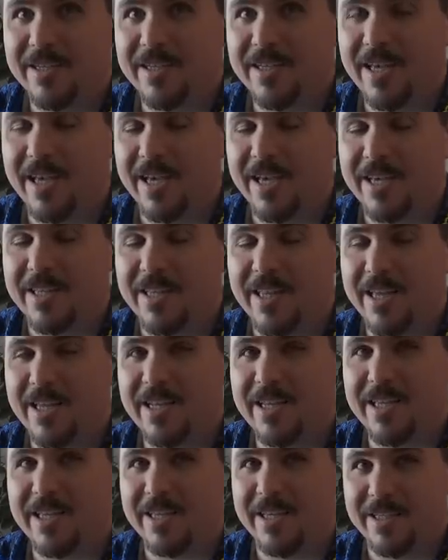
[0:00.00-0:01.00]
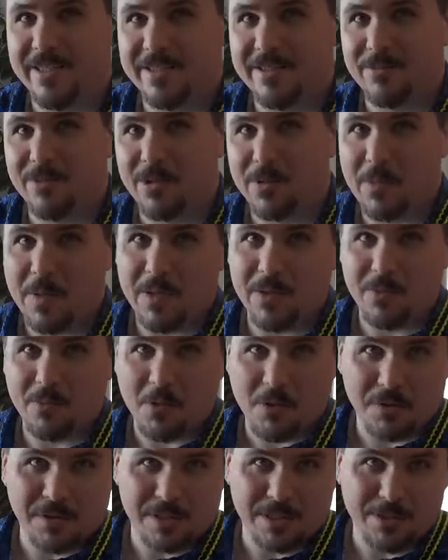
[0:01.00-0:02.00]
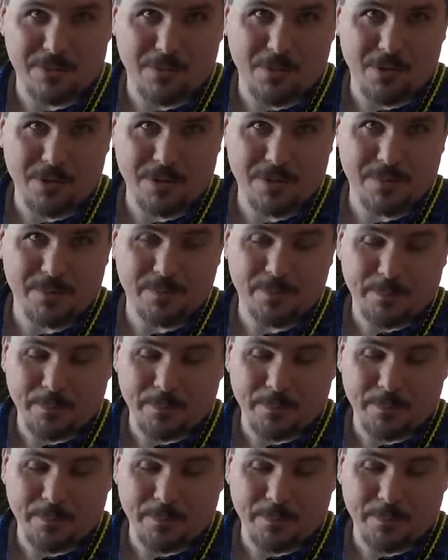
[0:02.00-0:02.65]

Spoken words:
Okay, and that is Ring Around the Rosies, of course.